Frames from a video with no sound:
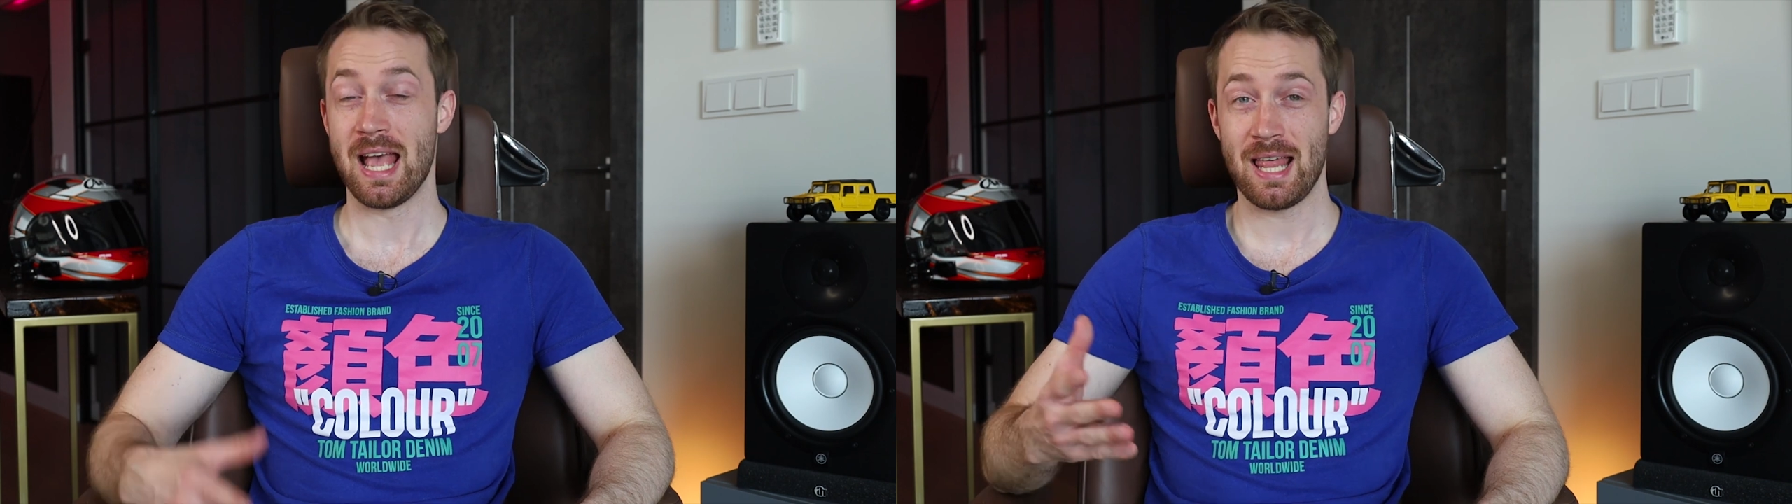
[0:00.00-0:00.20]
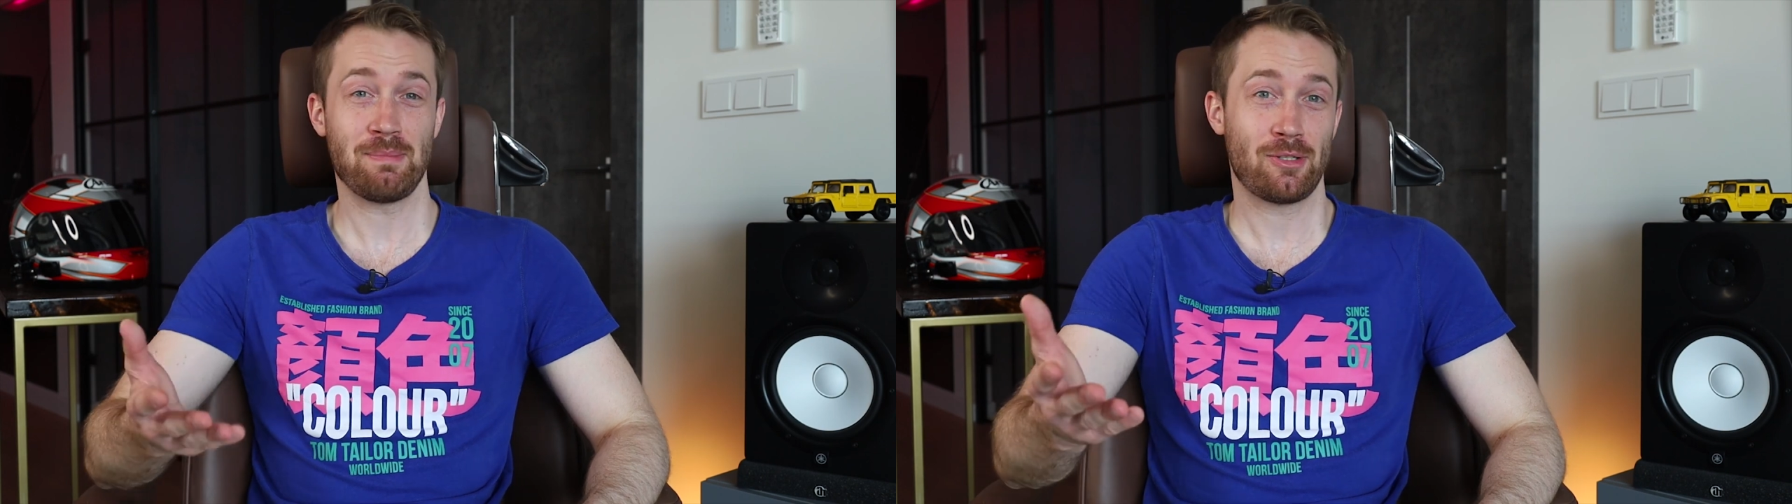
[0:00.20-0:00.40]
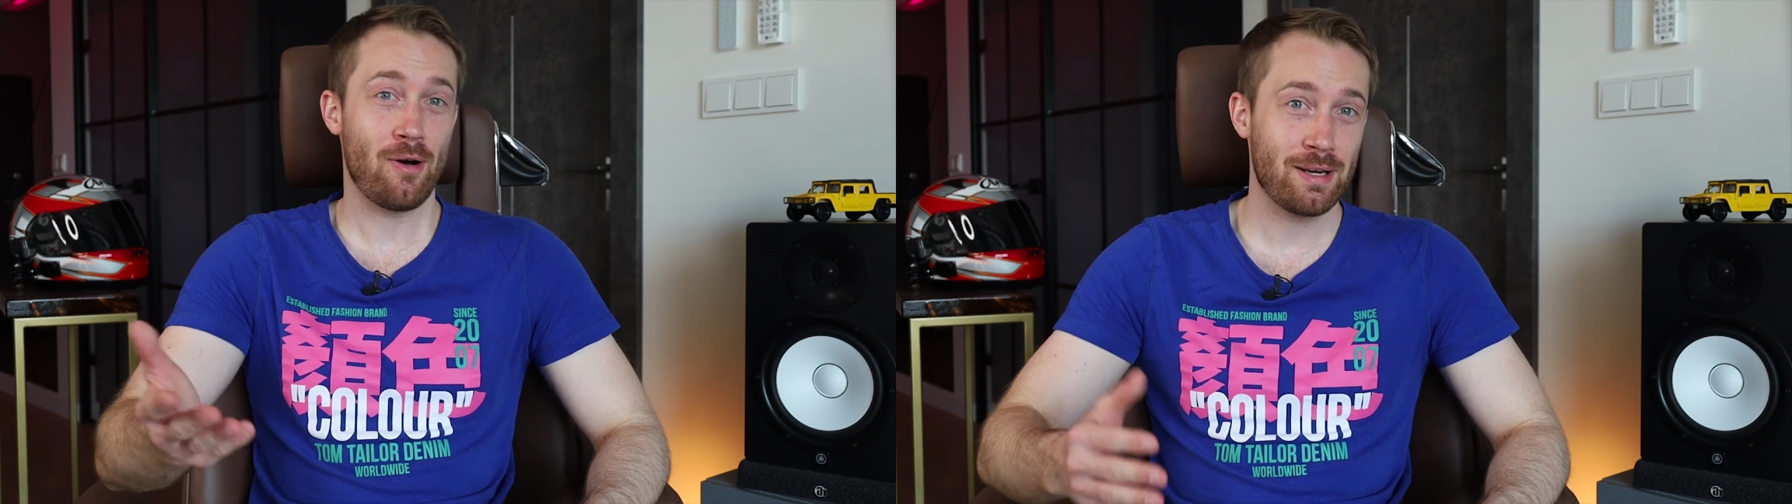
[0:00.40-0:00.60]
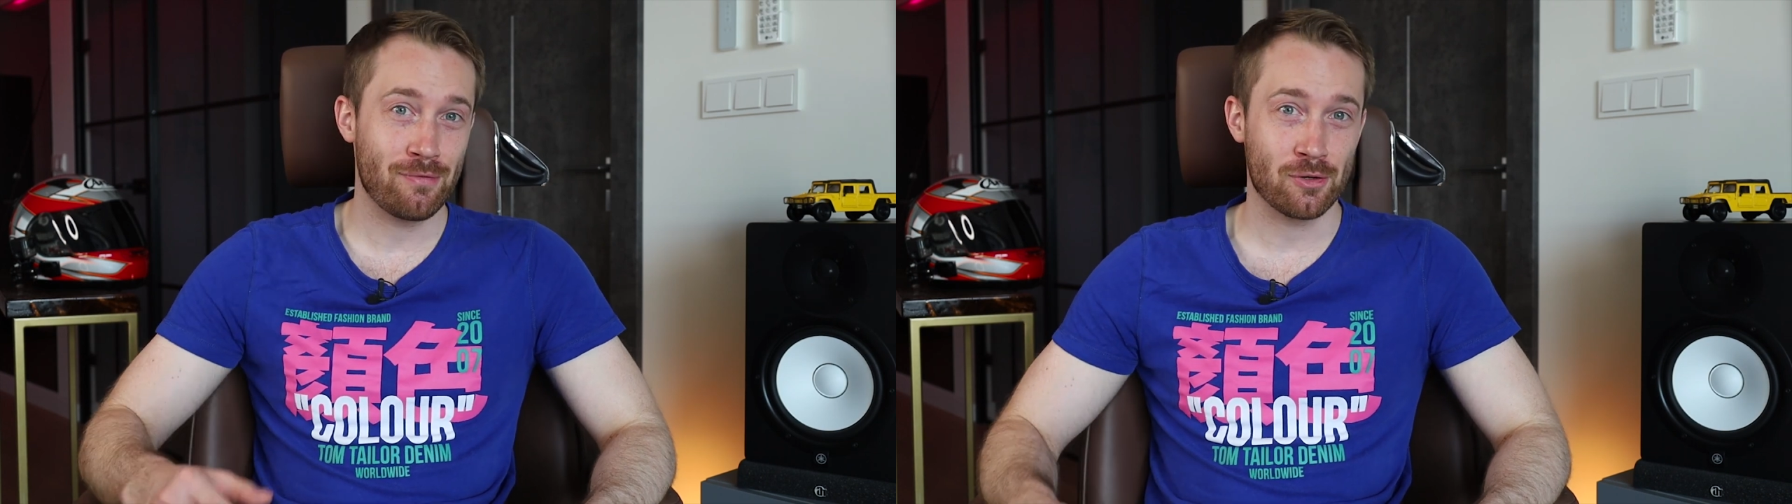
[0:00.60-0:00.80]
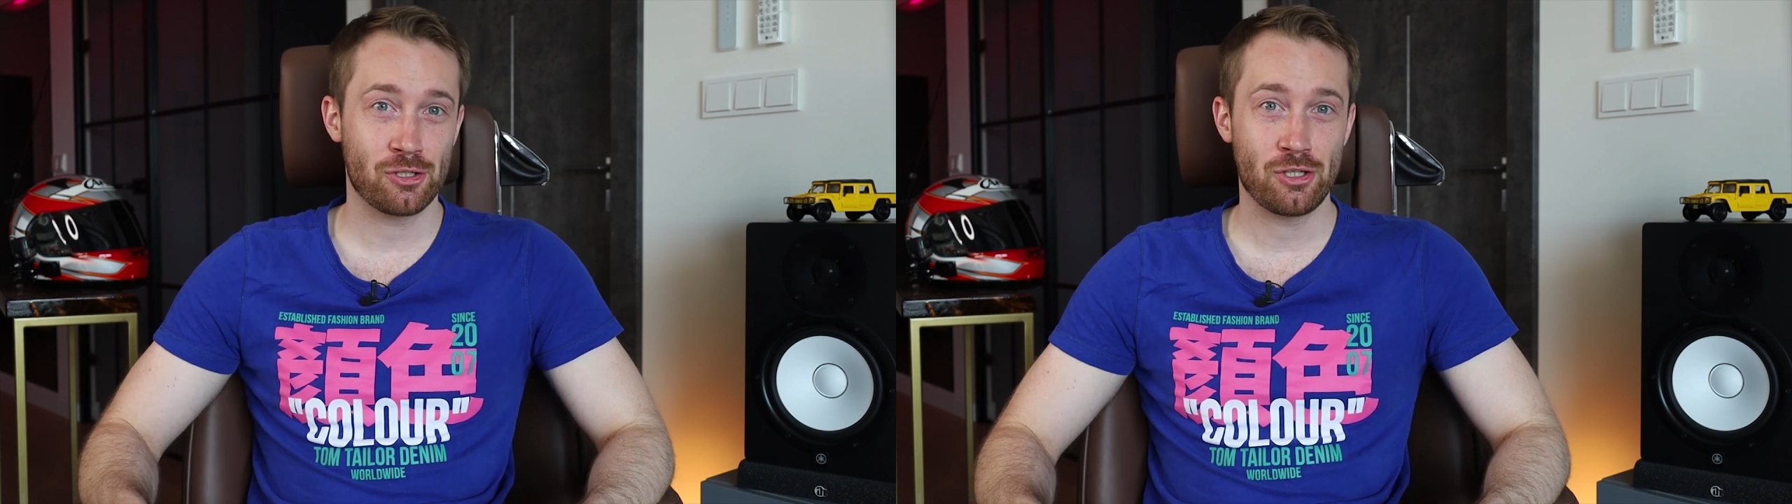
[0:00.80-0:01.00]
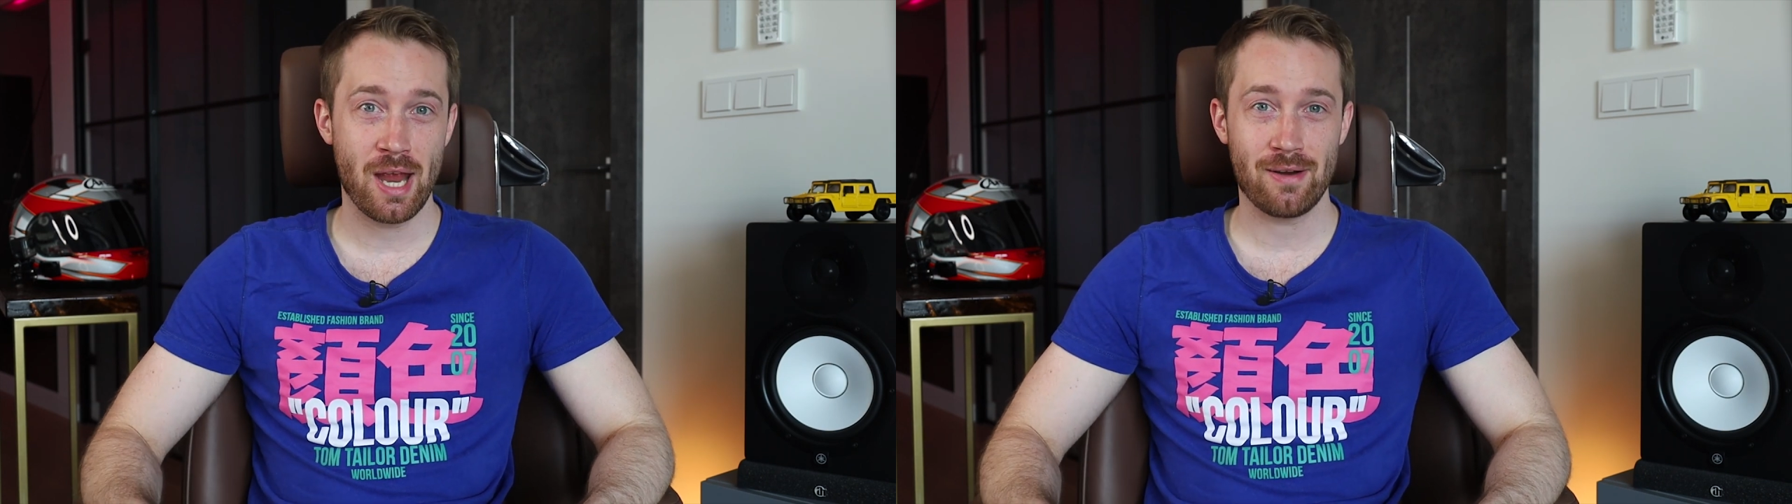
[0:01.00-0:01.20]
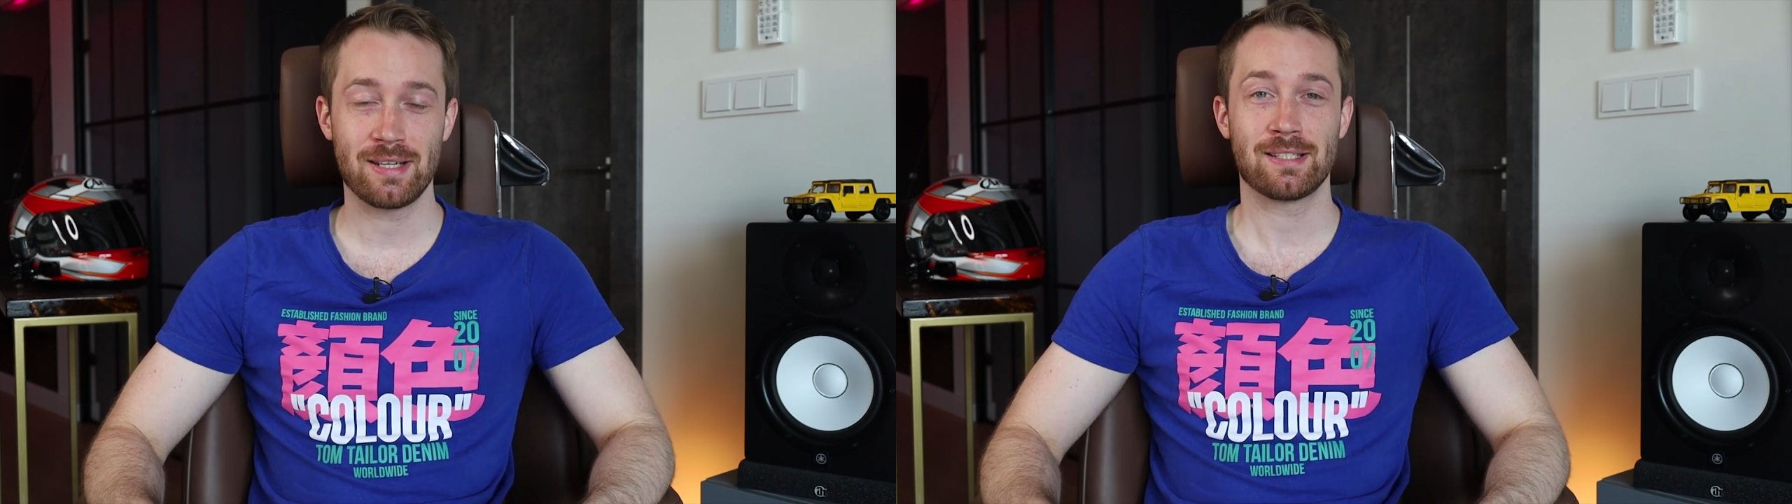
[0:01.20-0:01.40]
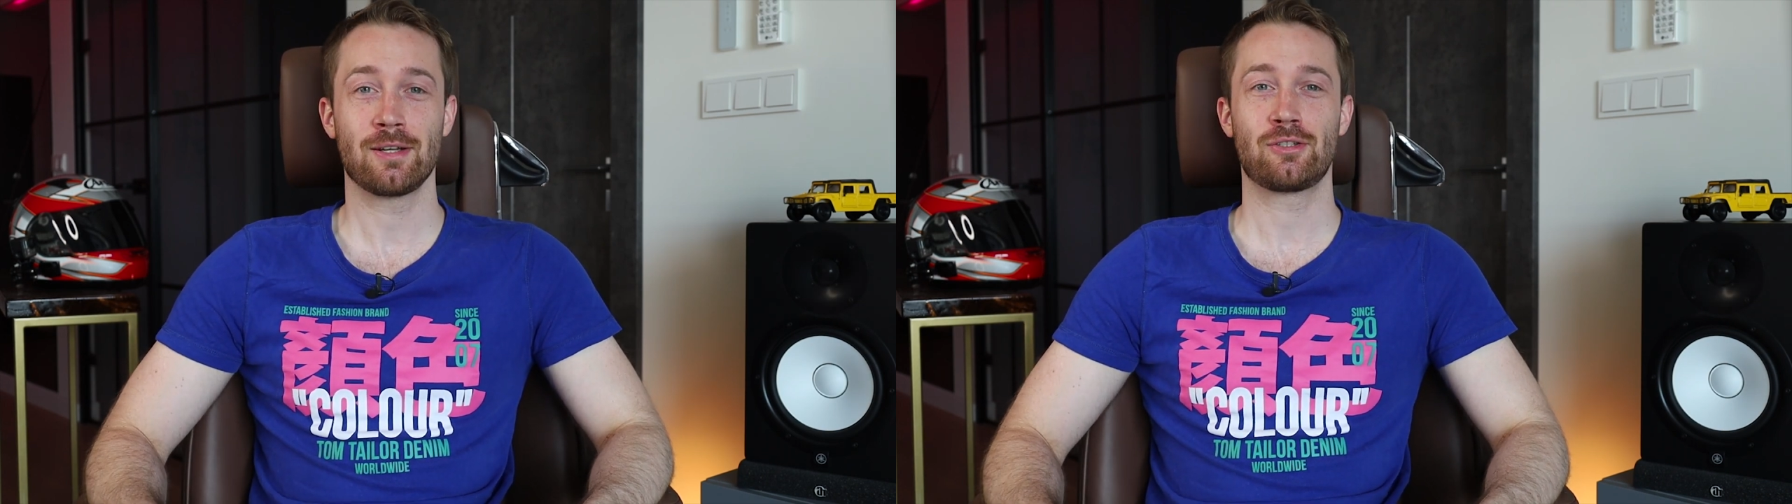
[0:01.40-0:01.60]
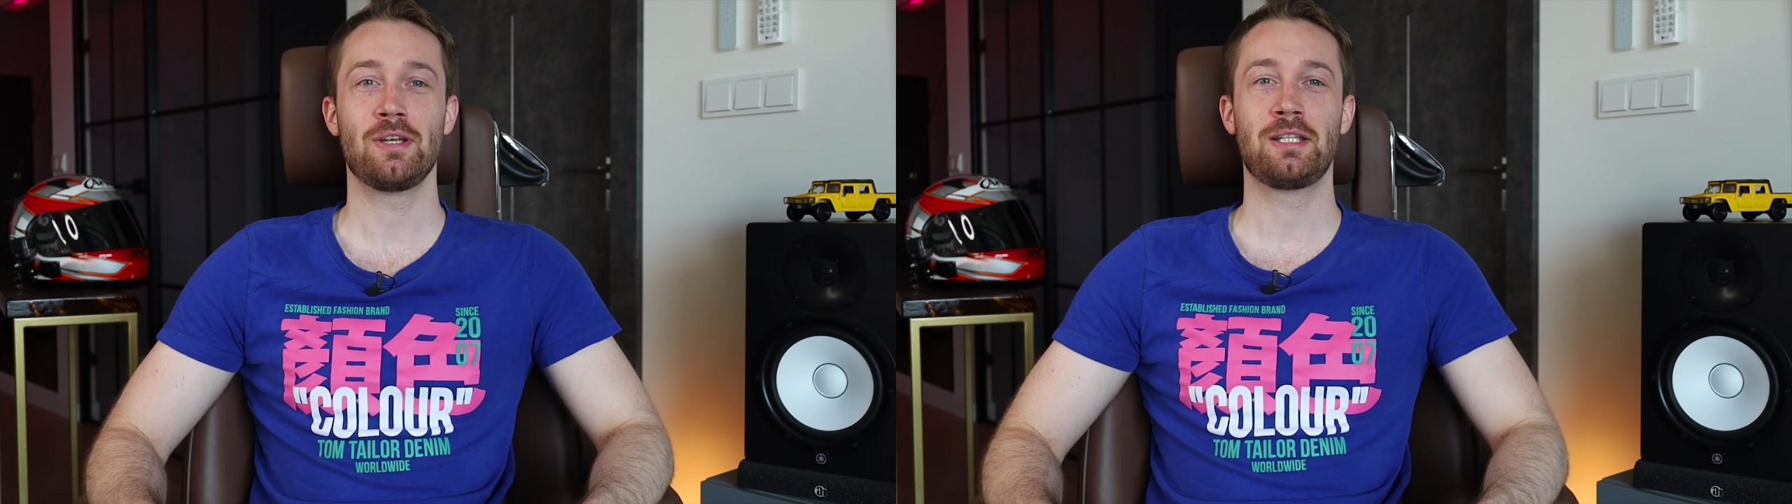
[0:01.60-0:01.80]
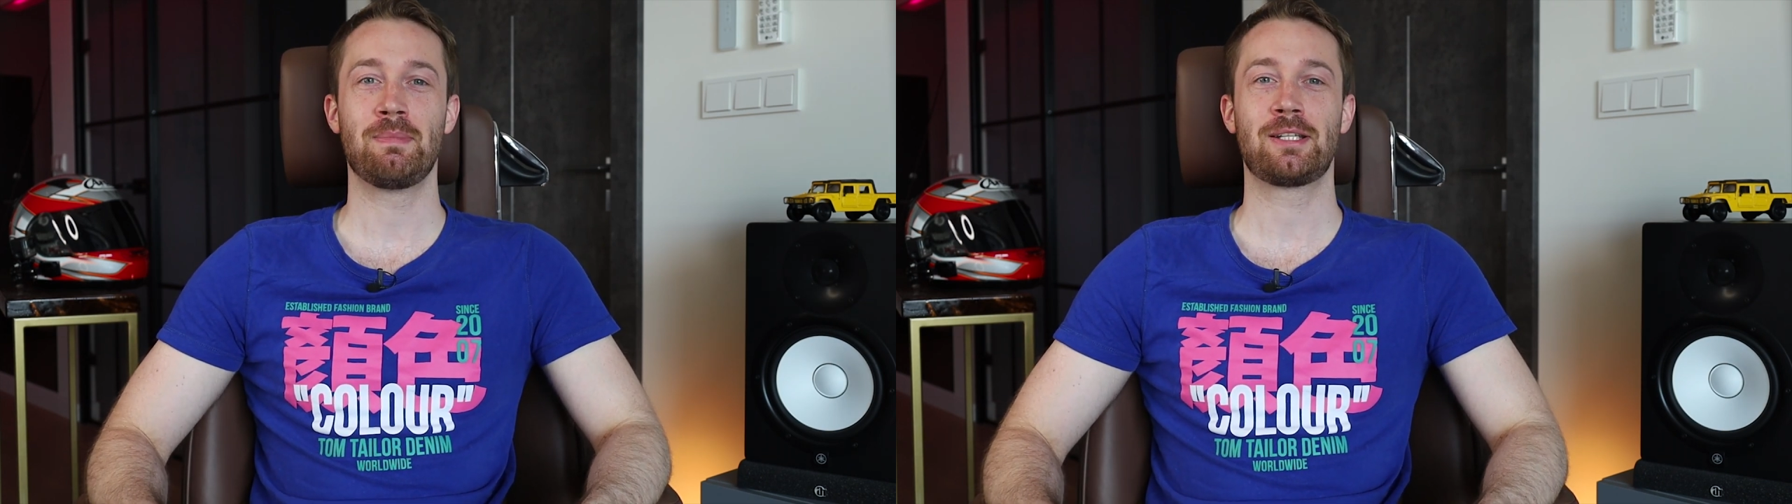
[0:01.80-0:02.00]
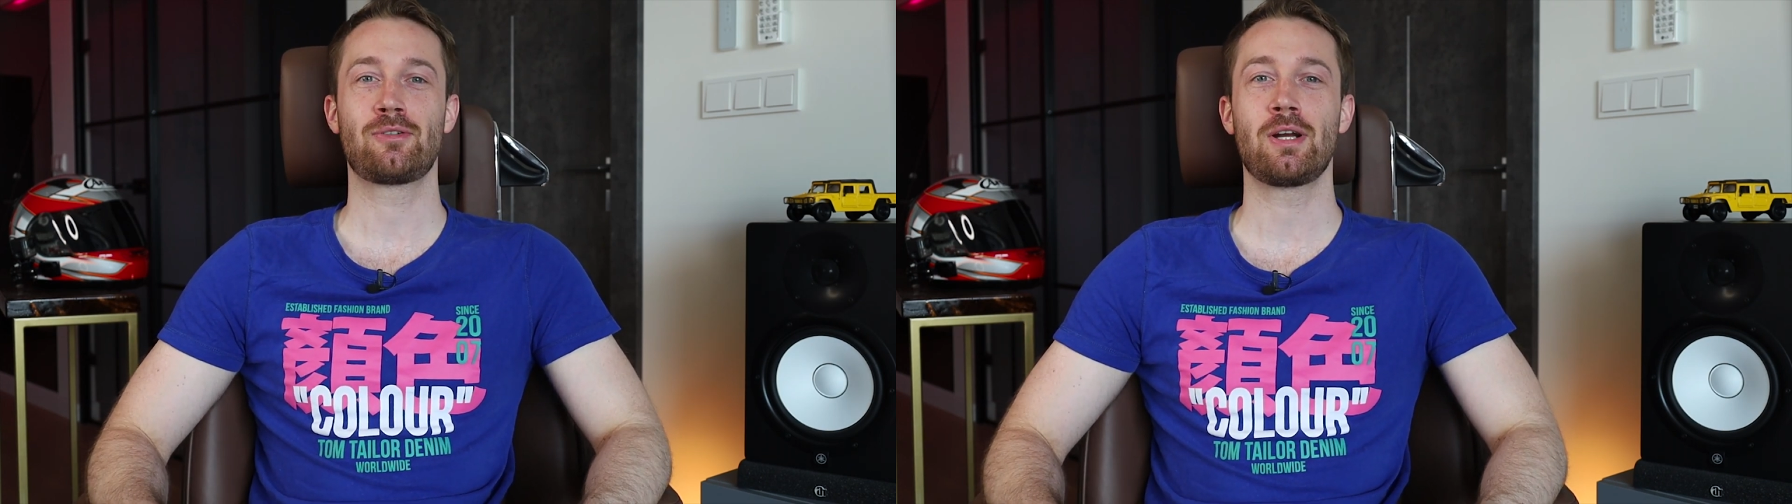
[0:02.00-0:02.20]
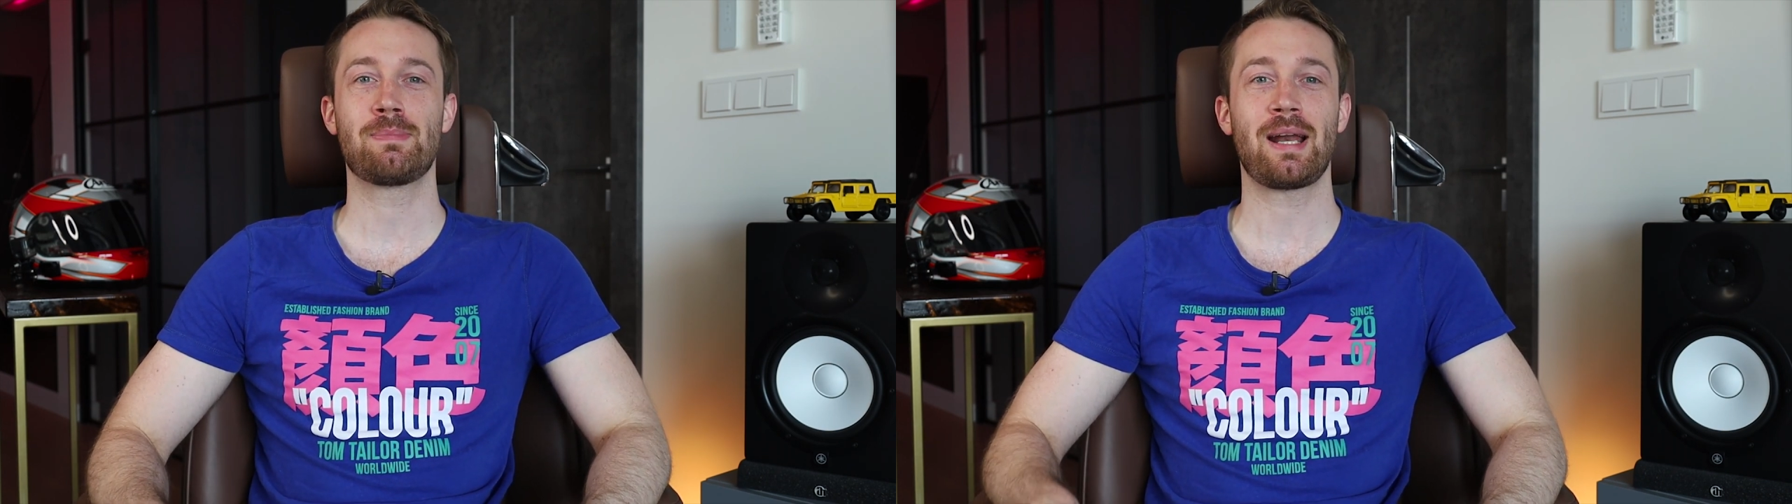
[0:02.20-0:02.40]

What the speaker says: and I'm sorry for sharing such intimate stories,